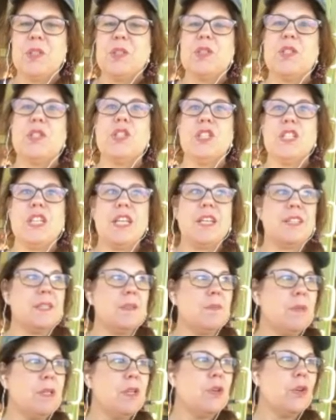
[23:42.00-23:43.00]
she takes
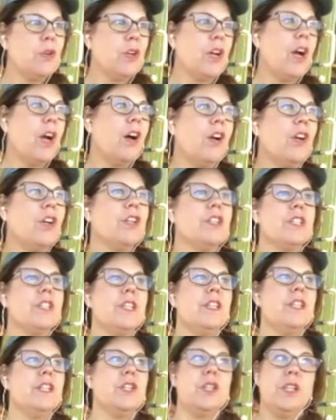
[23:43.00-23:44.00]
them into her heart
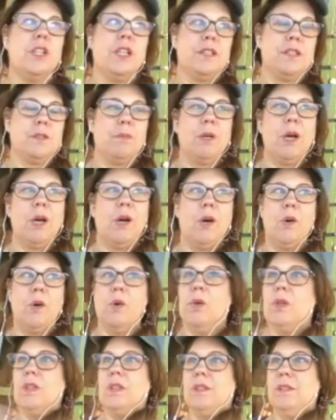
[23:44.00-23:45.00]
and then she lets them go.